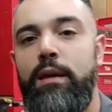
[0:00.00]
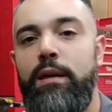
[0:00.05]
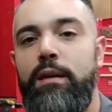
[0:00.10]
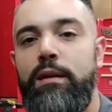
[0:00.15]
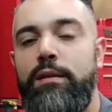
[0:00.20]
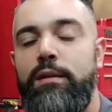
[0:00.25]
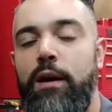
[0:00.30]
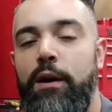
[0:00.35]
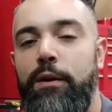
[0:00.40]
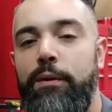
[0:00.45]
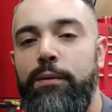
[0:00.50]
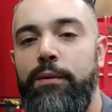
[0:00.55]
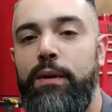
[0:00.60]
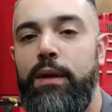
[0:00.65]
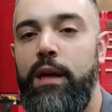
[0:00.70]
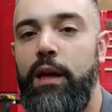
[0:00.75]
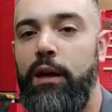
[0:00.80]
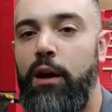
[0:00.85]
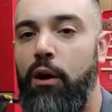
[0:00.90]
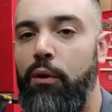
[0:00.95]
So
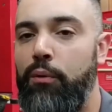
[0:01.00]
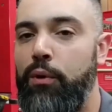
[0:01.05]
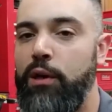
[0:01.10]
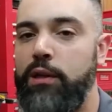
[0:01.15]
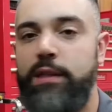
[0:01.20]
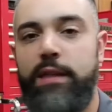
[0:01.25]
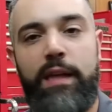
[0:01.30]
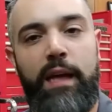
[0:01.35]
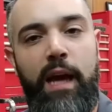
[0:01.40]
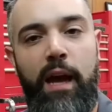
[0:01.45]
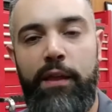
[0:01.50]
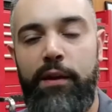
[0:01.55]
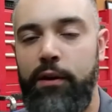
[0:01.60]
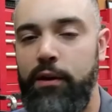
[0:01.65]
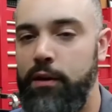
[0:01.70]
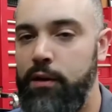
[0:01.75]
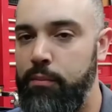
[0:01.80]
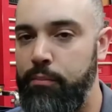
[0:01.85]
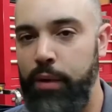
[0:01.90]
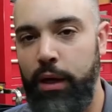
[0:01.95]
it all works together
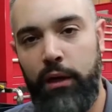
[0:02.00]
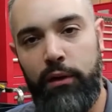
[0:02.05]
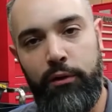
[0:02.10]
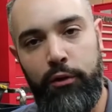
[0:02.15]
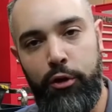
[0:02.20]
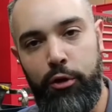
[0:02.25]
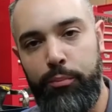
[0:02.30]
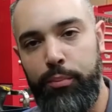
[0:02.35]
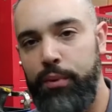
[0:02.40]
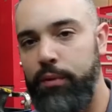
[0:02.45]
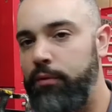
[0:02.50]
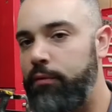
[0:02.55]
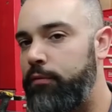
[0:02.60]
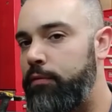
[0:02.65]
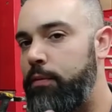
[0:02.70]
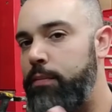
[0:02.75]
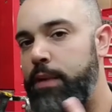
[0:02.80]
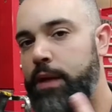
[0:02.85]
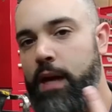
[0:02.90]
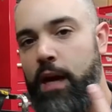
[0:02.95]
in a big loop
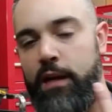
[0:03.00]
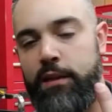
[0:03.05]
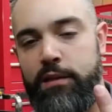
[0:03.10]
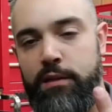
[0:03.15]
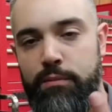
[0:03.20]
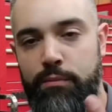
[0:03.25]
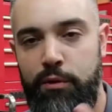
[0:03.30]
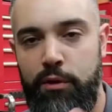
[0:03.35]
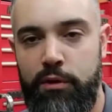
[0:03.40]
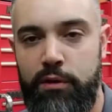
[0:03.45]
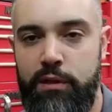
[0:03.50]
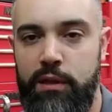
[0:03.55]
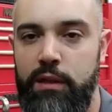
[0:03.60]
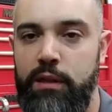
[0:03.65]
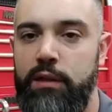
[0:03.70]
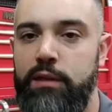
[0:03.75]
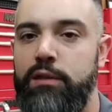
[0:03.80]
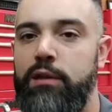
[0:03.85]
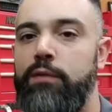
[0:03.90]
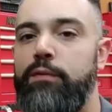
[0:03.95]
from the customer to the
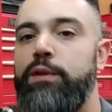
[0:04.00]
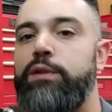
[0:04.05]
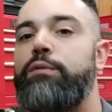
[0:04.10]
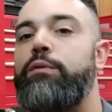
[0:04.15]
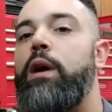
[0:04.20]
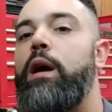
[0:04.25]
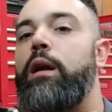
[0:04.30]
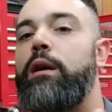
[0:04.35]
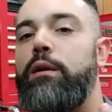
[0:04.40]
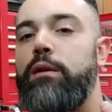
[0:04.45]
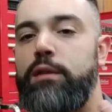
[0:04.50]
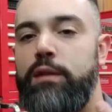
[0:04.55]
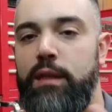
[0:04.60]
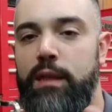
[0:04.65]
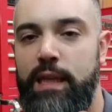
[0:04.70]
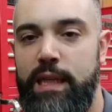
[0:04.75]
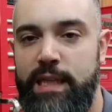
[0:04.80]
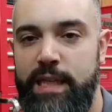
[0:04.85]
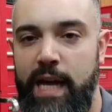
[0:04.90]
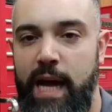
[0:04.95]
service writer to the
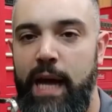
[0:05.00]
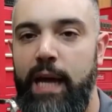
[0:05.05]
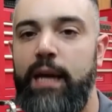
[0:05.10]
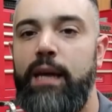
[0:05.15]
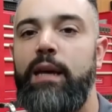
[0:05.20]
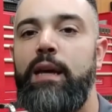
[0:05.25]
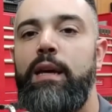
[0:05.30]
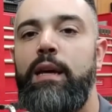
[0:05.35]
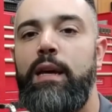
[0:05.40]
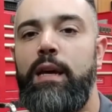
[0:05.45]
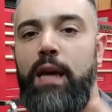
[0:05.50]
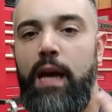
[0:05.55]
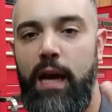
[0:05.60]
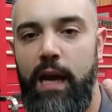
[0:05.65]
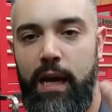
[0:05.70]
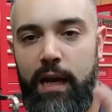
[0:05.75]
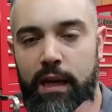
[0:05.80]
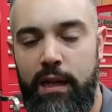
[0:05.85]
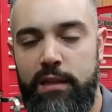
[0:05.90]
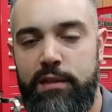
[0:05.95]
tech,
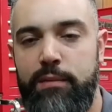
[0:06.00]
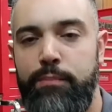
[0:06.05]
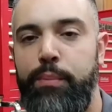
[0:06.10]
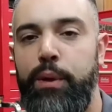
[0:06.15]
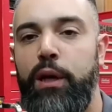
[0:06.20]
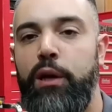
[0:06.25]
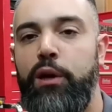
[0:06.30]
and it's a big